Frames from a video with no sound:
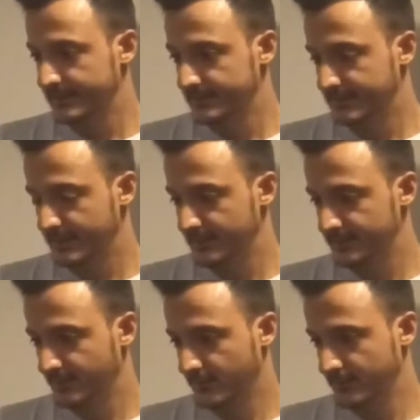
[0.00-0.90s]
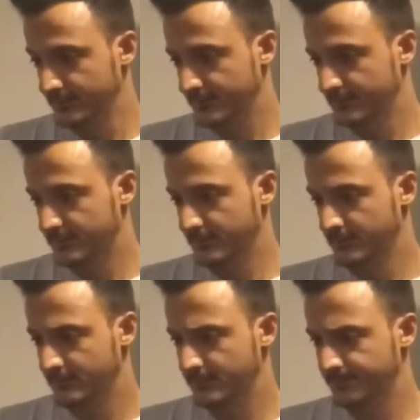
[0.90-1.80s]
That is on
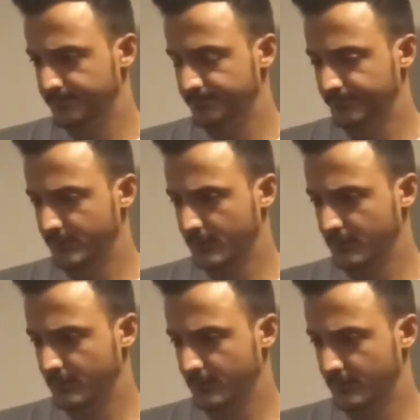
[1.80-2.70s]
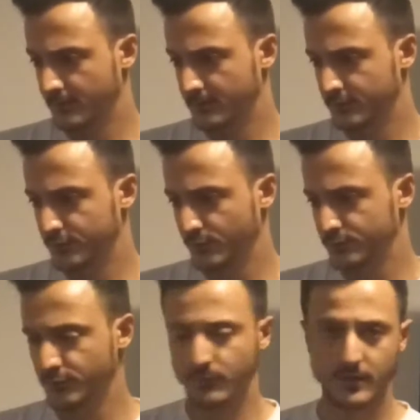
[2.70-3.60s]
the
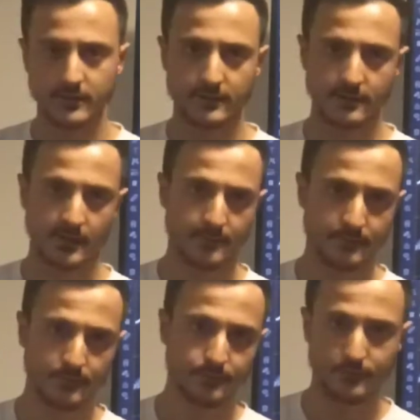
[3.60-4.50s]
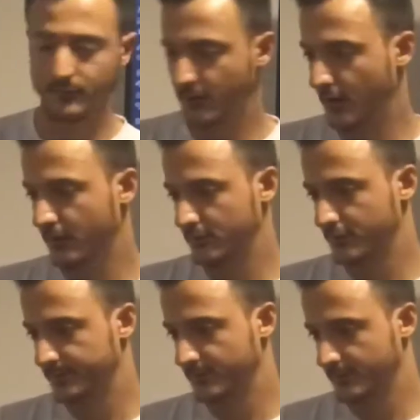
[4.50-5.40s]
total market cap for all
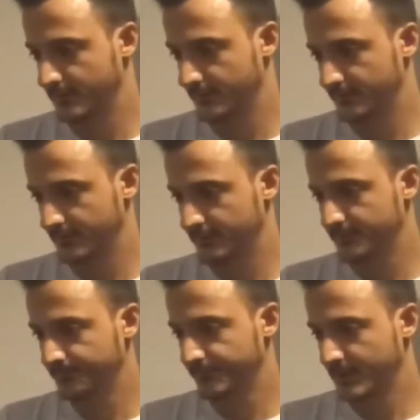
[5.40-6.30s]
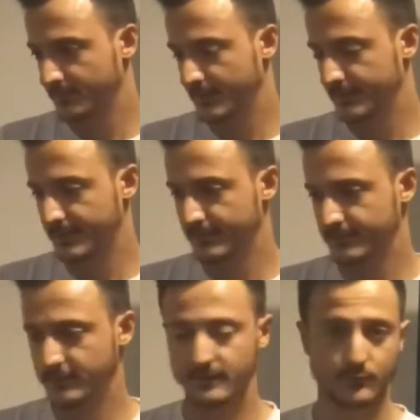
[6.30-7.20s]
cryptocurrencies. Meaning that
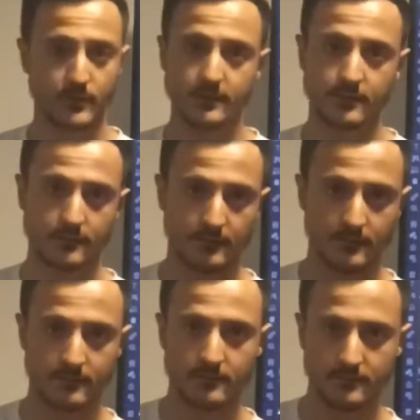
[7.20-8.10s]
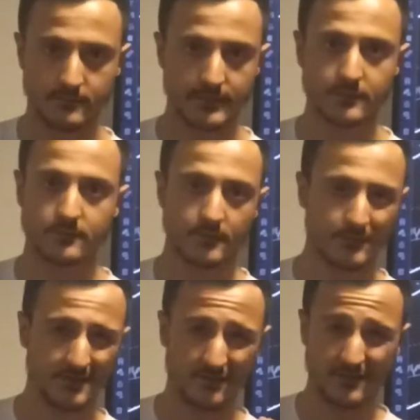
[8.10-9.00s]
whether you're in Bitcoin,
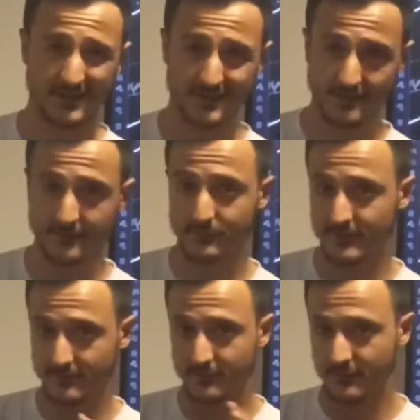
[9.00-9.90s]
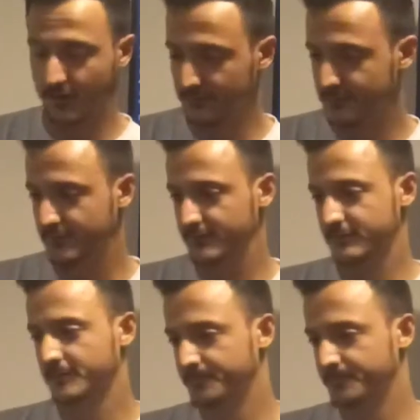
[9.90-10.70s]
whether you're in Ethereum, whether you're in altcoins,